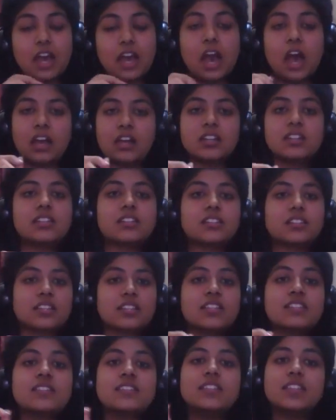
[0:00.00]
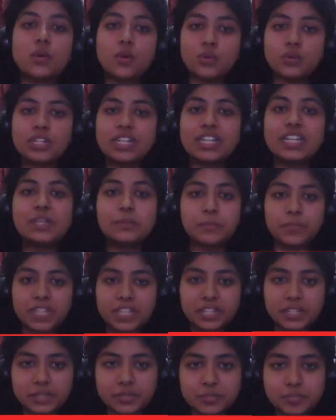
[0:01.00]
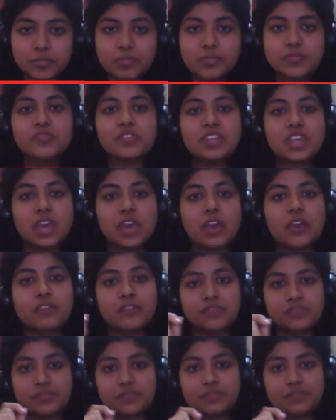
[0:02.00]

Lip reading: Art is the only medium we have.